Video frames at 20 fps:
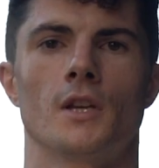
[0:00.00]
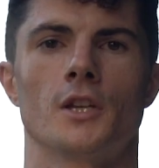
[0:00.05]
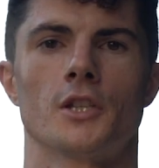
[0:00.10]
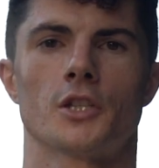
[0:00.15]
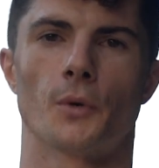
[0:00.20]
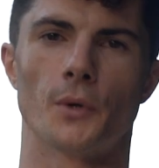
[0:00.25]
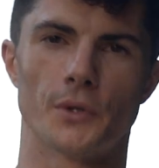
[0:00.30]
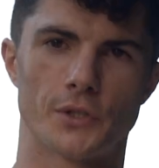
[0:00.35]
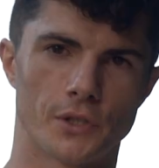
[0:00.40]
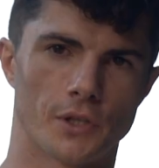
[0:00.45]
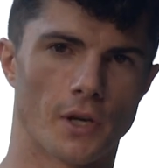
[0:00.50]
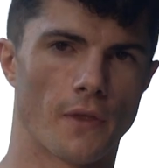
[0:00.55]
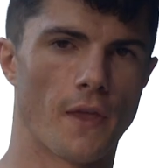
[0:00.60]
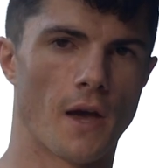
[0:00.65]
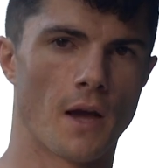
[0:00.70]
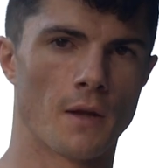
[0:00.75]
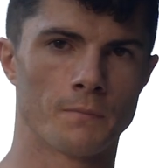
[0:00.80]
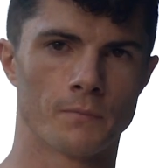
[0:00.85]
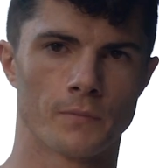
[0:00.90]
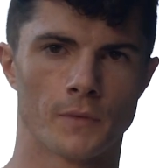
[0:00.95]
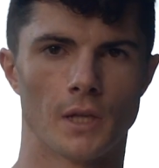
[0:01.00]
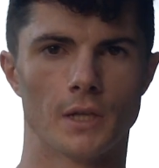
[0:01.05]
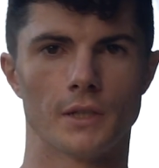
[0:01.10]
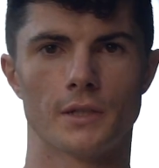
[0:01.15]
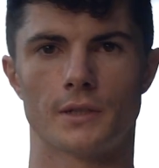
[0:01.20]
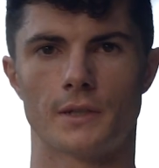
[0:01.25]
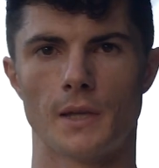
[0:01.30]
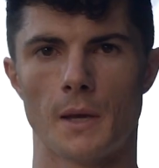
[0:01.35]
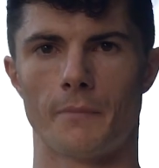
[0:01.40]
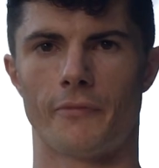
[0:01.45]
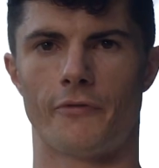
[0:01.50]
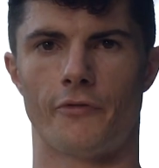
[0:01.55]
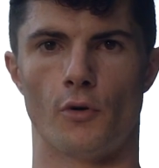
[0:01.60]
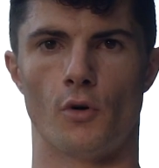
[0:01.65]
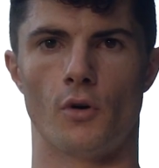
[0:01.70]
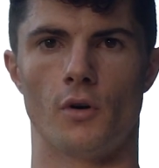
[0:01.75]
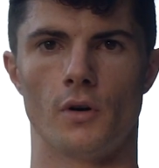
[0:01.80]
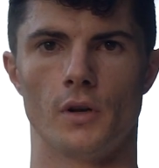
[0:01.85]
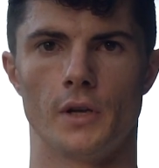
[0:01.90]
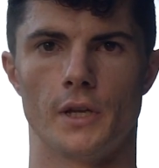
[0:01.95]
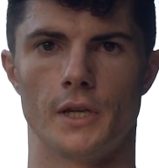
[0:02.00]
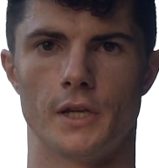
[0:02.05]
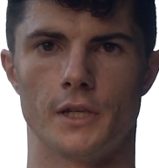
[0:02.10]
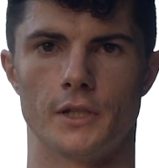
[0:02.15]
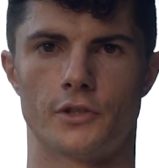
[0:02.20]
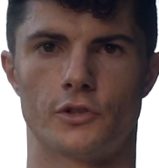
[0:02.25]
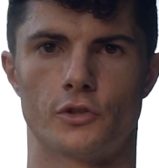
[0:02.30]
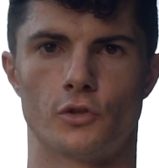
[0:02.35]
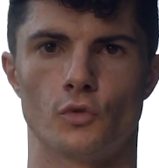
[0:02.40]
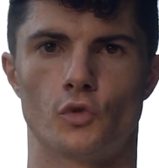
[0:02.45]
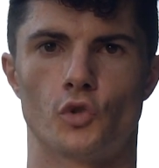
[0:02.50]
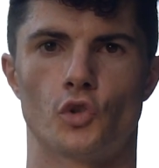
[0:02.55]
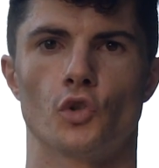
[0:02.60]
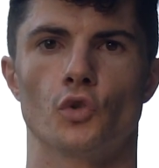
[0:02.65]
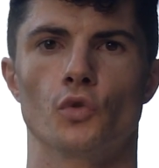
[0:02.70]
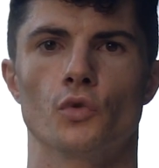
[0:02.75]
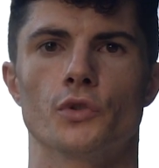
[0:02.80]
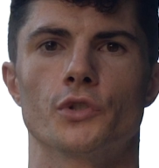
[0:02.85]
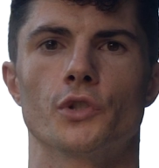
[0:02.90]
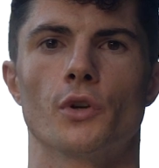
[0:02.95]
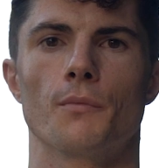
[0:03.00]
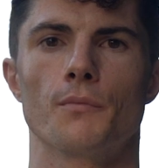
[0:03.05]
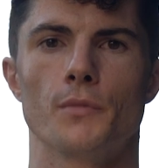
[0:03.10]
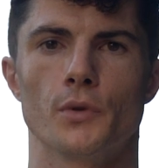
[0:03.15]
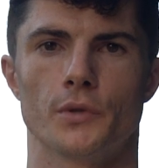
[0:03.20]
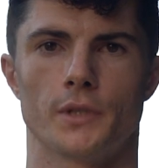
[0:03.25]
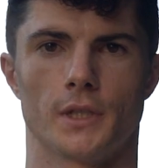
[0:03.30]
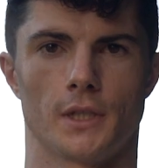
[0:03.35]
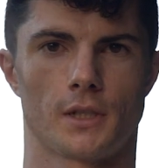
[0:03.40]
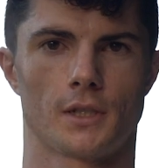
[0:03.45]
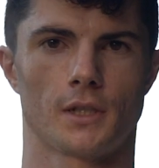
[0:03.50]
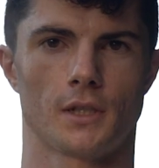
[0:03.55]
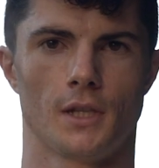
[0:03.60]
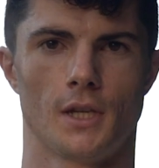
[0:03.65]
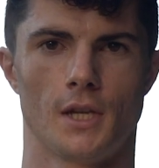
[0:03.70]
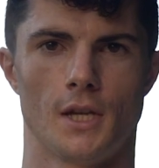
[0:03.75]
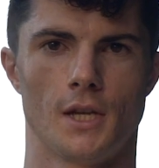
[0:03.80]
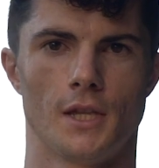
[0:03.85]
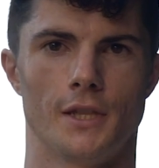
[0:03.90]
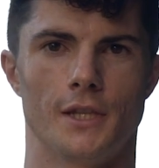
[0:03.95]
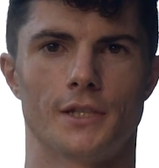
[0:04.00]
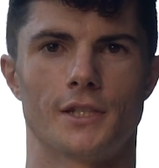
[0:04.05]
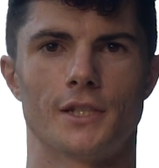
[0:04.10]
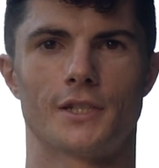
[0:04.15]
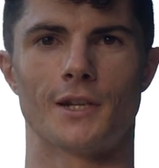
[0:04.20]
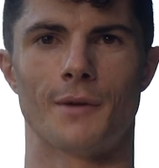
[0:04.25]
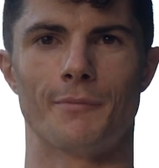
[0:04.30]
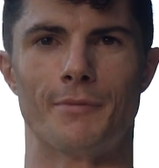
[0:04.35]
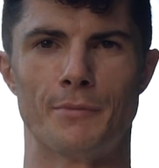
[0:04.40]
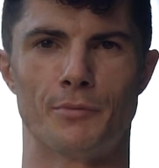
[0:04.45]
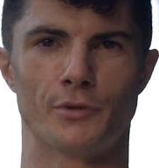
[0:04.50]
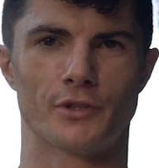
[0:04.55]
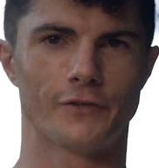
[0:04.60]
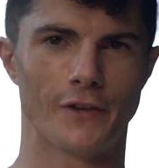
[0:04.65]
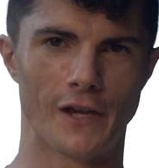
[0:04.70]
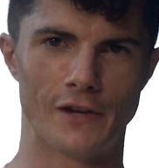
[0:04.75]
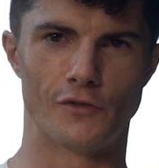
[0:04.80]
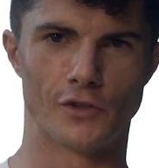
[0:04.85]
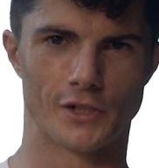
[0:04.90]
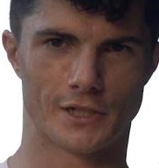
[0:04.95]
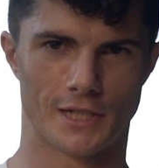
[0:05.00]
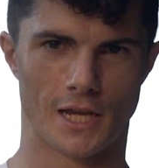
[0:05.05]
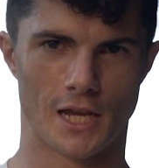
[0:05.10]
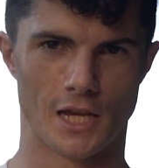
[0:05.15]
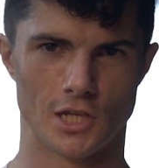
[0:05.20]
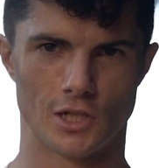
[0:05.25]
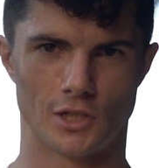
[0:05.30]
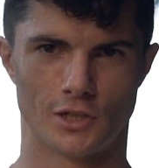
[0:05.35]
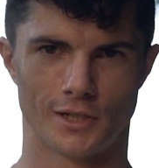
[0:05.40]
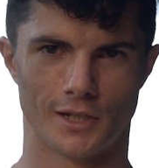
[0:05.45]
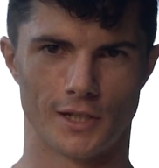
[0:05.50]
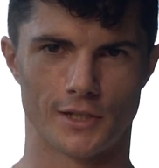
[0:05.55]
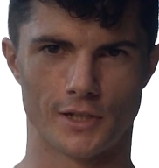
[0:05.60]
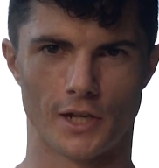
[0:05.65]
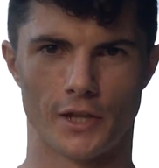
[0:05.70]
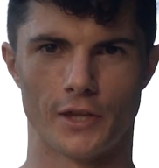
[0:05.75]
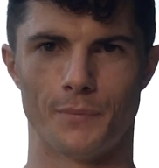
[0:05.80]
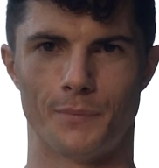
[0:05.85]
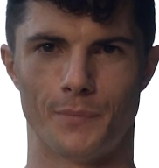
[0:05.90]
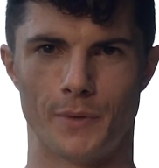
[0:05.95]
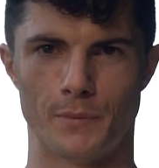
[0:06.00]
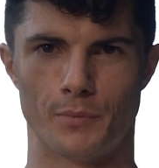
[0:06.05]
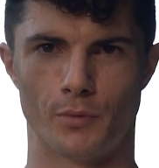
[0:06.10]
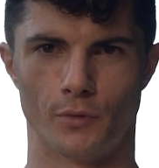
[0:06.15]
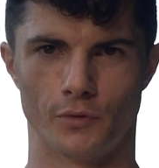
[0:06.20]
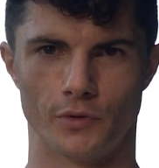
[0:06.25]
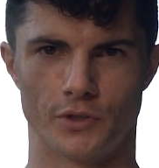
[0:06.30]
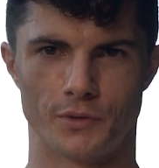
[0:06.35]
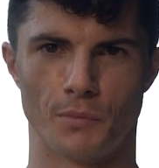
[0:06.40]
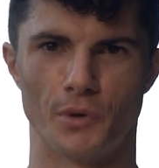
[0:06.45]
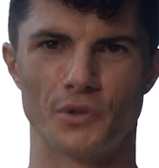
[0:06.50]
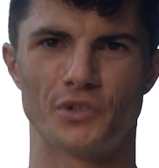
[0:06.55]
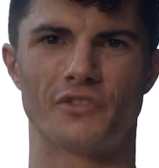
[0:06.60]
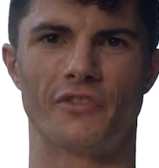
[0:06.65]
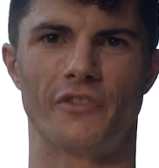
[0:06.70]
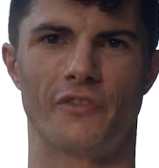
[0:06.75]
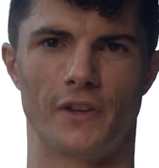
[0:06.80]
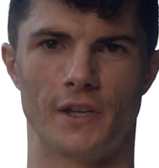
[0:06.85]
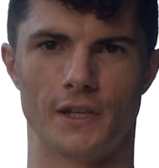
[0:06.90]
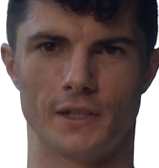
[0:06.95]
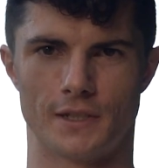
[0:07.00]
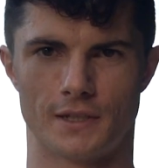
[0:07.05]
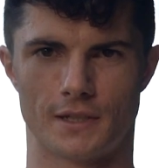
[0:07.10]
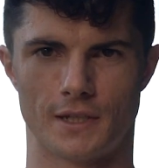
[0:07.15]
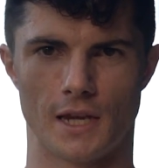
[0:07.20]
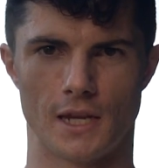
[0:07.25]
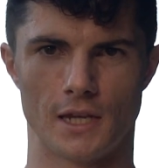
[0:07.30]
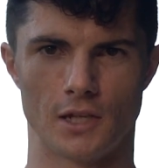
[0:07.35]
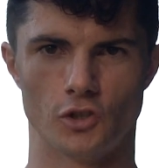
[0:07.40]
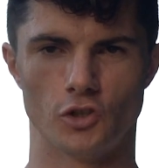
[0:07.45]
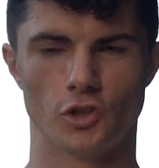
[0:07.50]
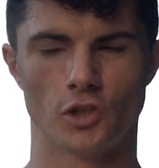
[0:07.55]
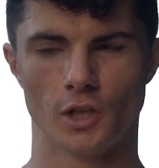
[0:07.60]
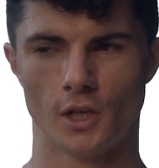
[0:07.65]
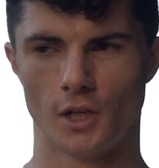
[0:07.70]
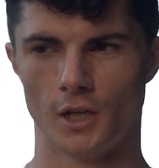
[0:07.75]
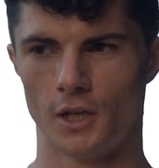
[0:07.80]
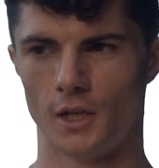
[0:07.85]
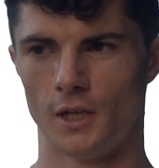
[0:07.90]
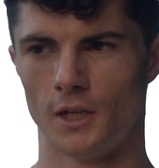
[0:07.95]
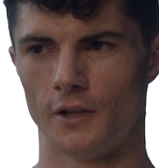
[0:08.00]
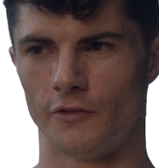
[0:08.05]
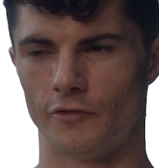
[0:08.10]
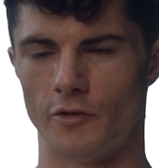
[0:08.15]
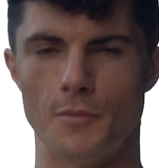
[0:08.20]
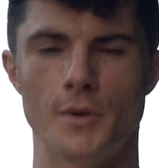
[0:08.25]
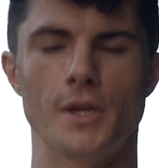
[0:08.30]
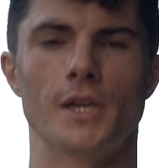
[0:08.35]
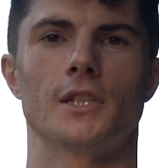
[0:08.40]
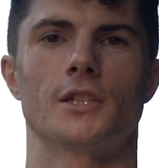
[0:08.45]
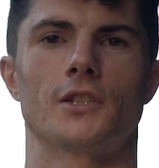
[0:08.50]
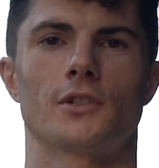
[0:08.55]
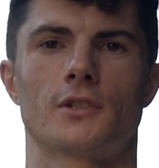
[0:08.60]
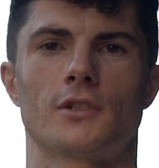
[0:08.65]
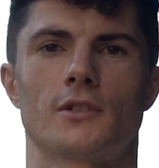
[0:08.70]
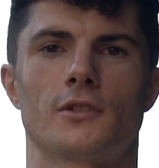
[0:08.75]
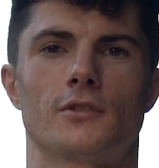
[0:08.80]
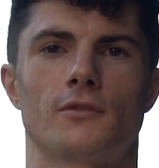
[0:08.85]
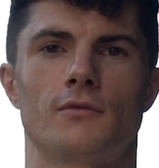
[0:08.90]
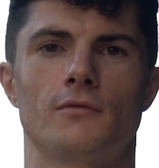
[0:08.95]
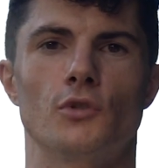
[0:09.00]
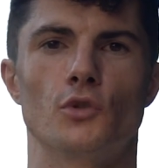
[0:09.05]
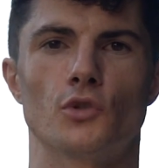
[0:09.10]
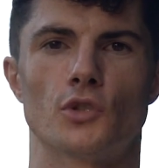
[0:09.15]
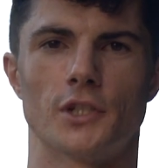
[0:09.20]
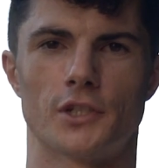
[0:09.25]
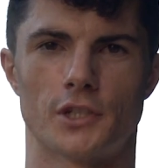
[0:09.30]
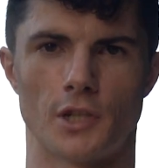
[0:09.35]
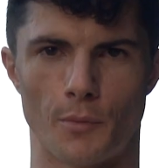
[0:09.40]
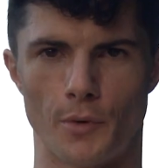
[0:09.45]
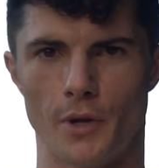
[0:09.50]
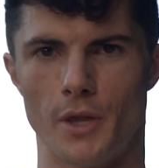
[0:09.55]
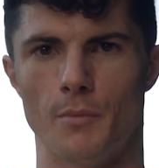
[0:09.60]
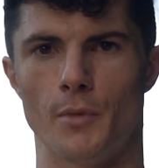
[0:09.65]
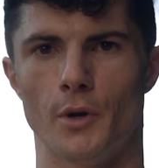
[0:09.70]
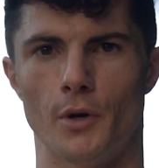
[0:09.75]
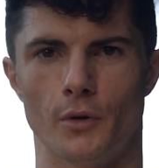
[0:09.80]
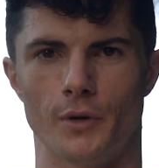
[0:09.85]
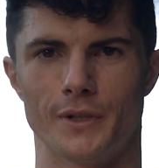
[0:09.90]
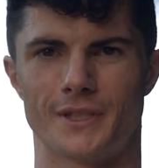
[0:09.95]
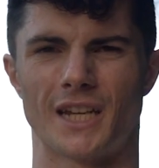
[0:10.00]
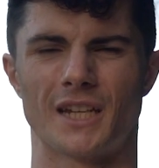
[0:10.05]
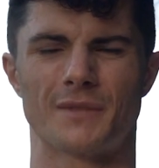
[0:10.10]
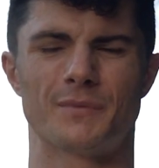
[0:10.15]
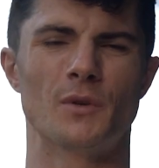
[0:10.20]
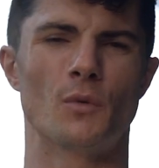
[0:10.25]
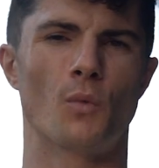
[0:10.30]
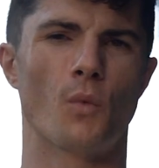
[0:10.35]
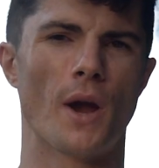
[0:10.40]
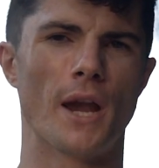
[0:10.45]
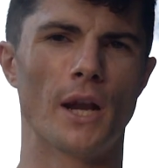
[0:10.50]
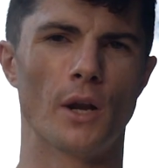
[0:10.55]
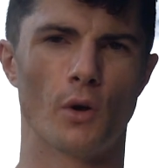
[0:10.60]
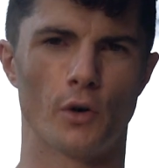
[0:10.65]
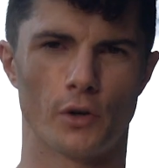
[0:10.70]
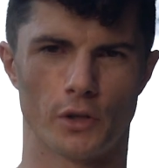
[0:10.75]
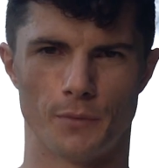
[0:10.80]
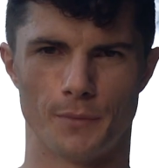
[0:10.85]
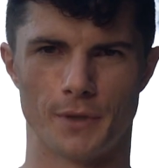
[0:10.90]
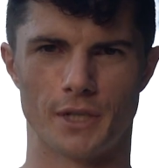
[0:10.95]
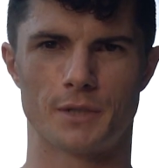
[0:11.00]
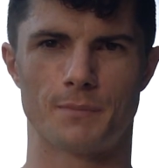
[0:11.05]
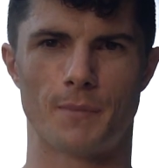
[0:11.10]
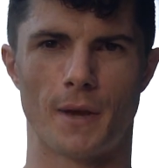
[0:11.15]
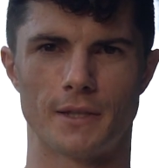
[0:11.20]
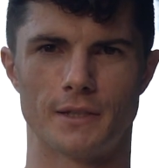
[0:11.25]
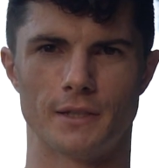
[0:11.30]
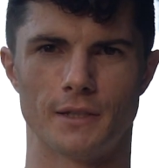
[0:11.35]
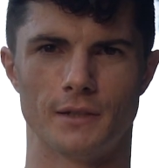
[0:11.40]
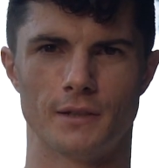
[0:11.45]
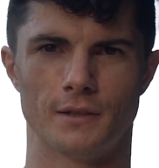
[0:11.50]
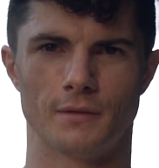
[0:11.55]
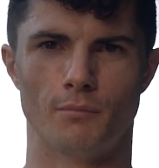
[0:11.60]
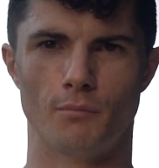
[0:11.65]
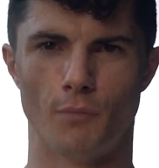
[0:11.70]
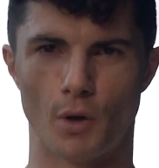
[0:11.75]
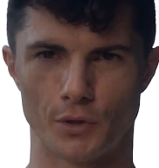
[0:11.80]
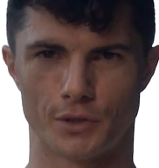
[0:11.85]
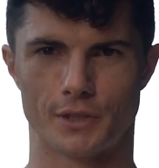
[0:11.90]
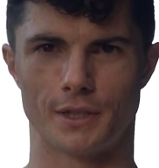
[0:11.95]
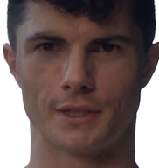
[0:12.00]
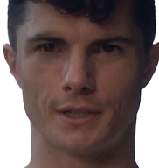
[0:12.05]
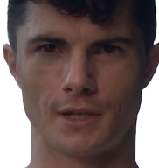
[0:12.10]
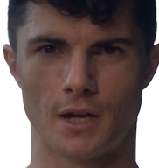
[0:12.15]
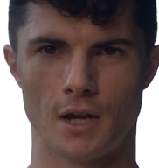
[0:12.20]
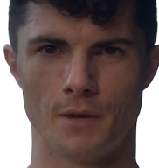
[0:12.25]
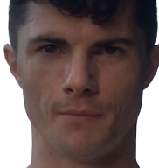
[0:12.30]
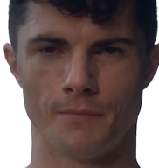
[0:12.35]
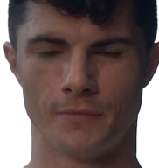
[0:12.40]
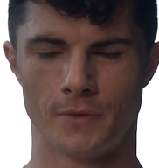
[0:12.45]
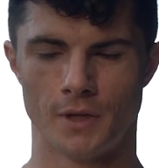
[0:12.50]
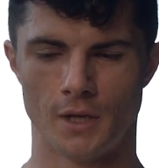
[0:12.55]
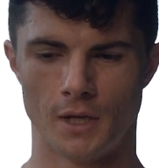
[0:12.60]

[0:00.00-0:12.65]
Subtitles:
So once you've done that, step 4 is to choose your music. This is some people's favorite stage, it's other people's most feared stage. For me, it's usually somewhere in the middle. It takes me way longer than expected most of the time,